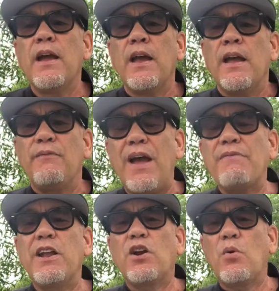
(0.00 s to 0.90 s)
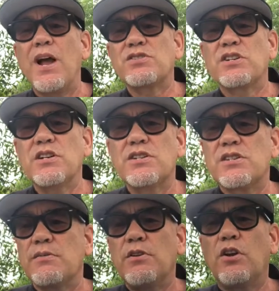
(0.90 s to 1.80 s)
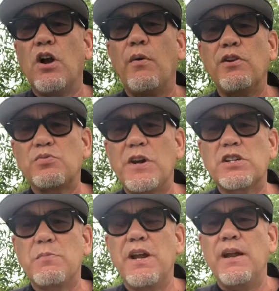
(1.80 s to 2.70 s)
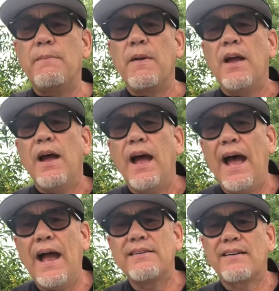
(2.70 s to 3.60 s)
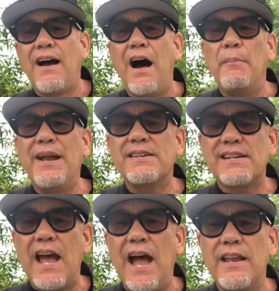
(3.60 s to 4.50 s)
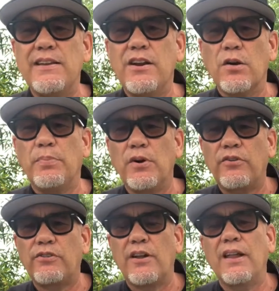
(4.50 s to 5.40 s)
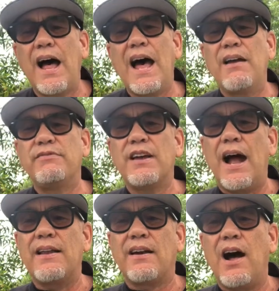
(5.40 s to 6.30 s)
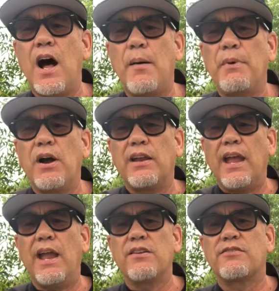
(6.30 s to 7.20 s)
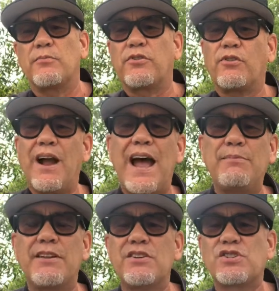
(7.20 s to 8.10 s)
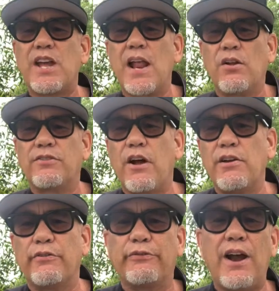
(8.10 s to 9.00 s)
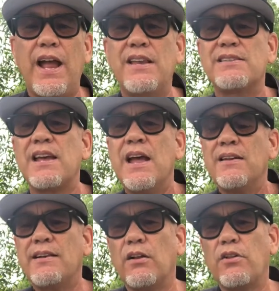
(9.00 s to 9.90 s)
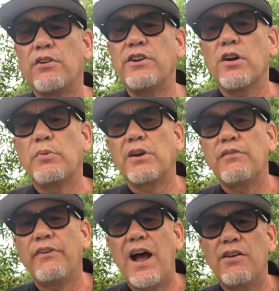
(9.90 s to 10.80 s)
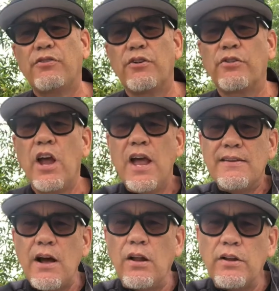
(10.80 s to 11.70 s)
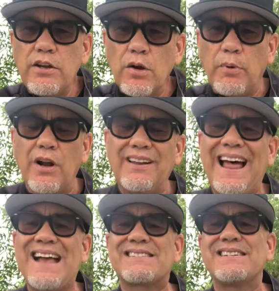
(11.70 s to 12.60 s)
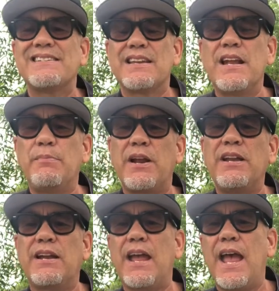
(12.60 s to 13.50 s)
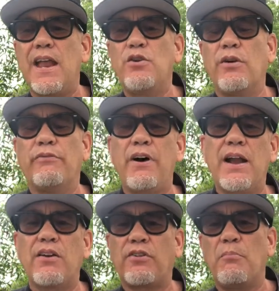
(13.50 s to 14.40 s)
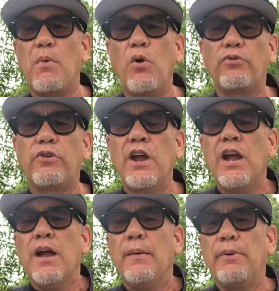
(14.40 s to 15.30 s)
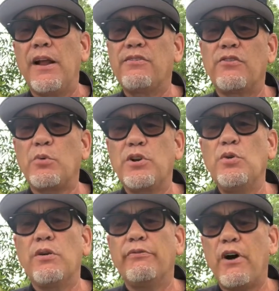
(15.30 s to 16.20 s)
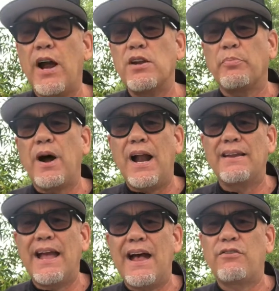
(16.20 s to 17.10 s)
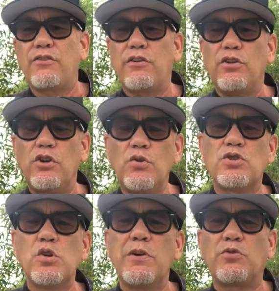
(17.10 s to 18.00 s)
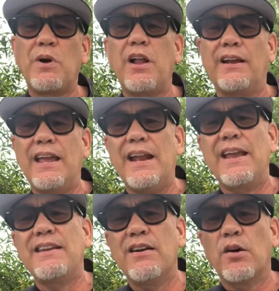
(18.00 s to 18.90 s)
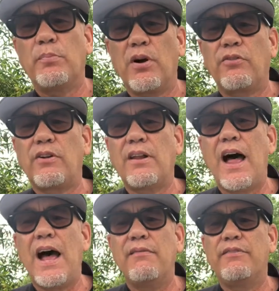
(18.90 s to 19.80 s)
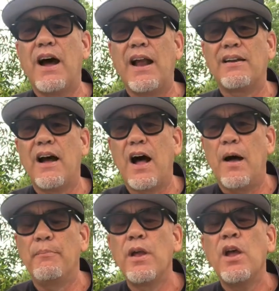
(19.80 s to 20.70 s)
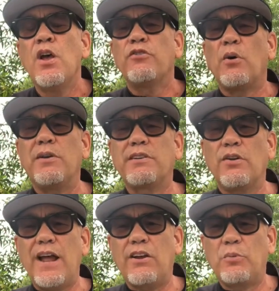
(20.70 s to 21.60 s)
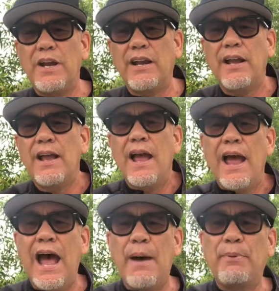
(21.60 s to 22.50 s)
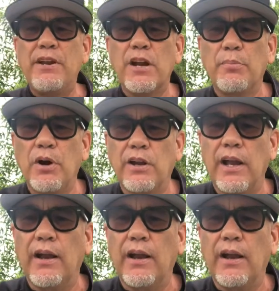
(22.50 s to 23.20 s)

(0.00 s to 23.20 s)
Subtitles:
If you have any questions, you can always reach me at comments@YearbooksLive.com. Again, subscribe to this channel, tell your friends, tell other yearbook advisors, tell yearbook classes, anybody you can. You can find us on most places where you can find your podcasts, YouTube as well, again at YearbooksLive.com. So until next week, happy yearbooking.